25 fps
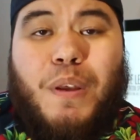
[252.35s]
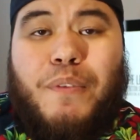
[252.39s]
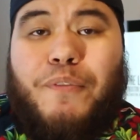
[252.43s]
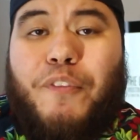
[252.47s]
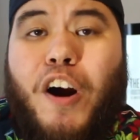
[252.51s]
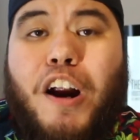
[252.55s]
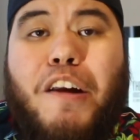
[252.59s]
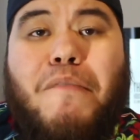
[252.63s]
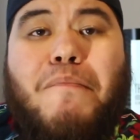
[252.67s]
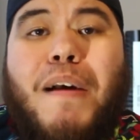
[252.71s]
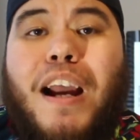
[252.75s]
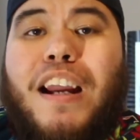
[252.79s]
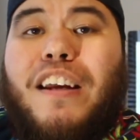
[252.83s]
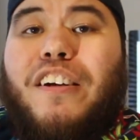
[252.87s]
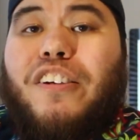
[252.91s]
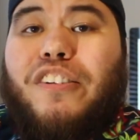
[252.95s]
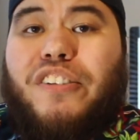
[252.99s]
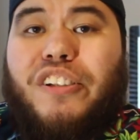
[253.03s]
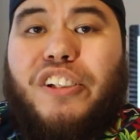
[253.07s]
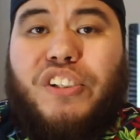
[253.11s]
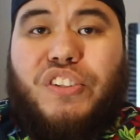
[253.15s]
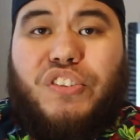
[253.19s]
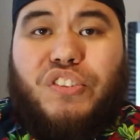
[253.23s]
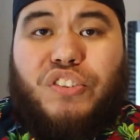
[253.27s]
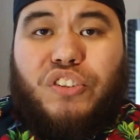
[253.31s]
If our minor
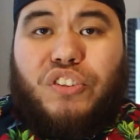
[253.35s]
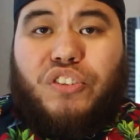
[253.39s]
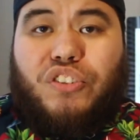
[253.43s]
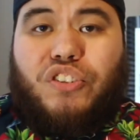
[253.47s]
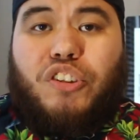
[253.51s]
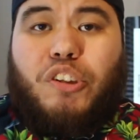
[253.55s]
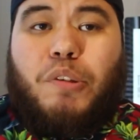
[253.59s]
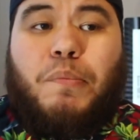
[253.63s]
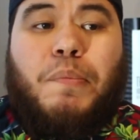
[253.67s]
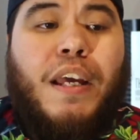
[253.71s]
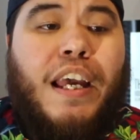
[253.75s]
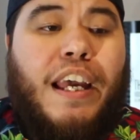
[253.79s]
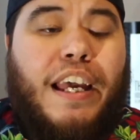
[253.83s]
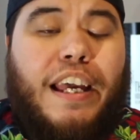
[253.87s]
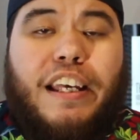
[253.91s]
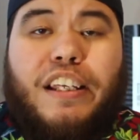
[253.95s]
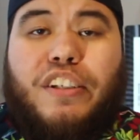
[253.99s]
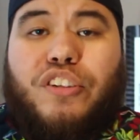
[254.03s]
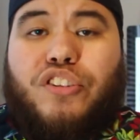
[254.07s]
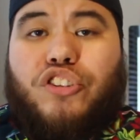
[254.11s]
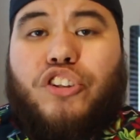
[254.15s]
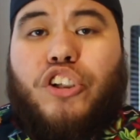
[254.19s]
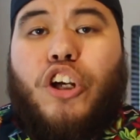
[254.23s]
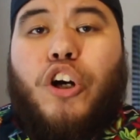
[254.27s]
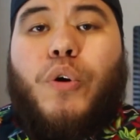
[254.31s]
league system
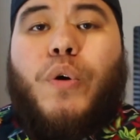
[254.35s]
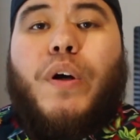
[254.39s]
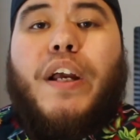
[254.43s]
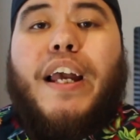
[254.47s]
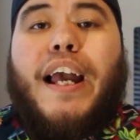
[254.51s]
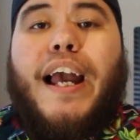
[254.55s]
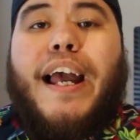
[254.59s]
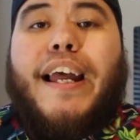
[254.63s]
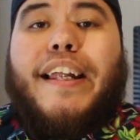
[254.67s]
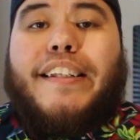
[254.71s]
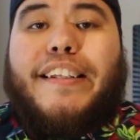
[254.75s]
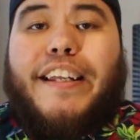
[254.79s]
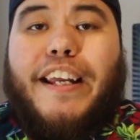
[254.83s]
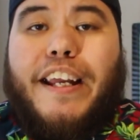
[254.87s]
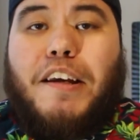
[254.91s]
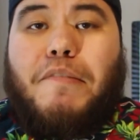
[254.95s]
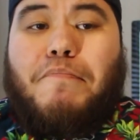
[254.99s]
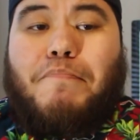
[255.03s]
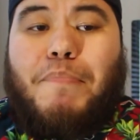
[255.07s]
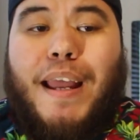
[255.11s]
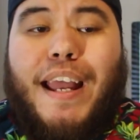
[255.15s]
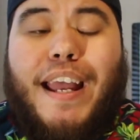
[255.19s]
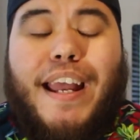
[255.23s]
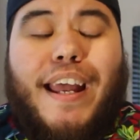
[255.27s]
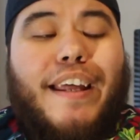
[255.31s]
is so
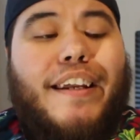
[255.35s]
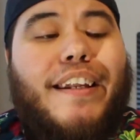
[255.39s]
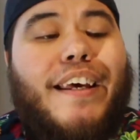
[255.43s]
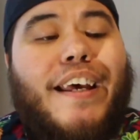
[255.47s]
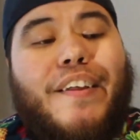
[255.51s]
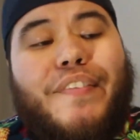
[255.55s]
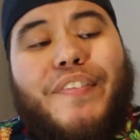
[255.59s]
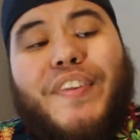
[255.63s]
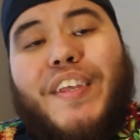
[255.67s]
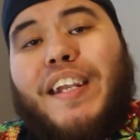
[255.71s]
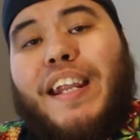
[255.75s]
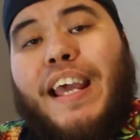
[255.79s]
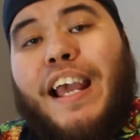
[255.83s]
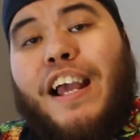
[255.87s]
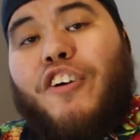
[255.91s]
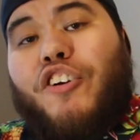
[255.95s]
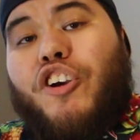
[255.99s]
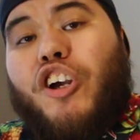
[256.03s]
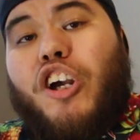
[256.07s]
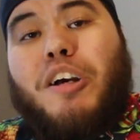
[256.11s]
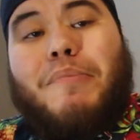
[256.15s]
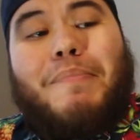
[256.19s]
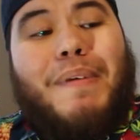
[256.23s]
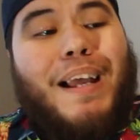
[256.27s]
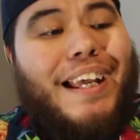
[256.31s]
goddamn bad, then how
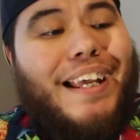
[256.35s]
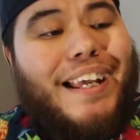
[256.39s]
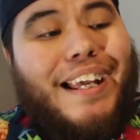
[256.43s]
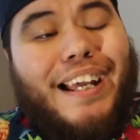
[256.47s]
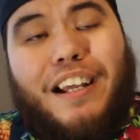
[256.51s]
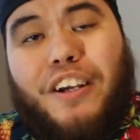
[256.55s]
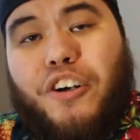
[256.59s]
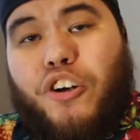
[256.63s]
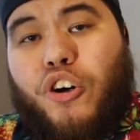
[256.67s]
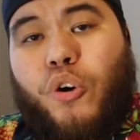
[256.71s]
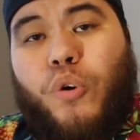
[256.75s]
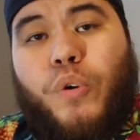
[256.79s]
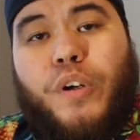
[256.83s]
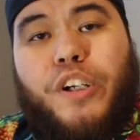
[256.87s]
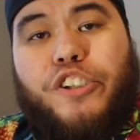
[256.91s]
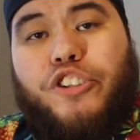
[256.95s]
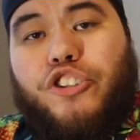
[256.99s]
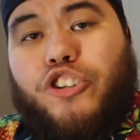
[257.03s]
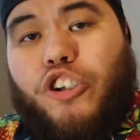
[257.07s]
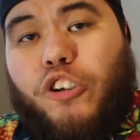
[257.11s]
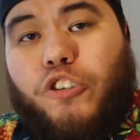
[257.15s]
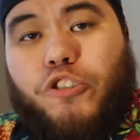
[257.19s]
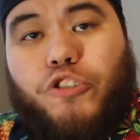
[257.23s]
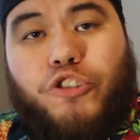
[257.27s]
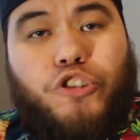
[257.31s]
come I got Corey
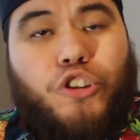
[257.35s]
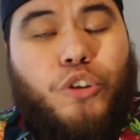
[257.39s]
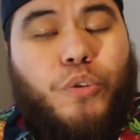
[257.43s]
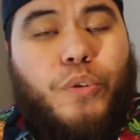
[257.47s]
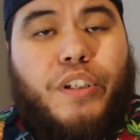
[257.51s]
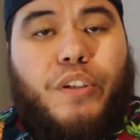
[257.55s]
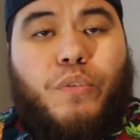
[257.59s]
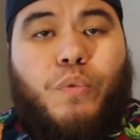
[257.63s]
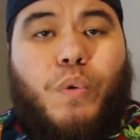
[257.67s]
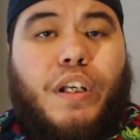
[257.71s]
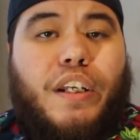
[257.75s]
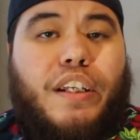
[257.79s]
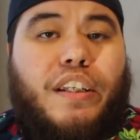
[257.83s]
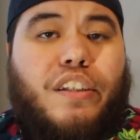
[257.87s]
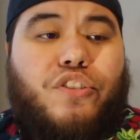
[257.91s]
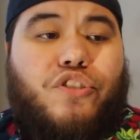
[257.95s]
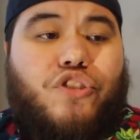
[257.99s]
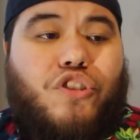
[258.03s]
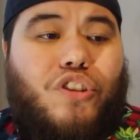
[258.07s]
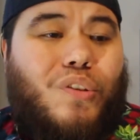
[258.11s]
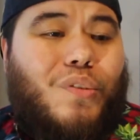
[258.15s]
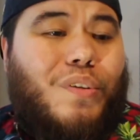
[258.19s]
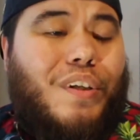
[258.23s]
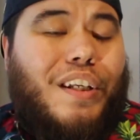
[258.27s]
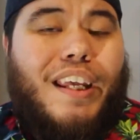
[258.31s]
Jolks doing what he's
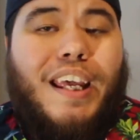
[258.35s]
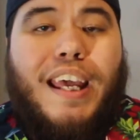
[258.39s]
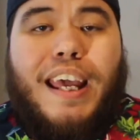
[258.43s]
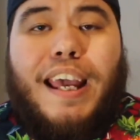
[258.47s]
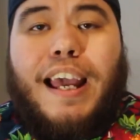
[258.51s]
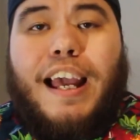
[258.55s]
doing?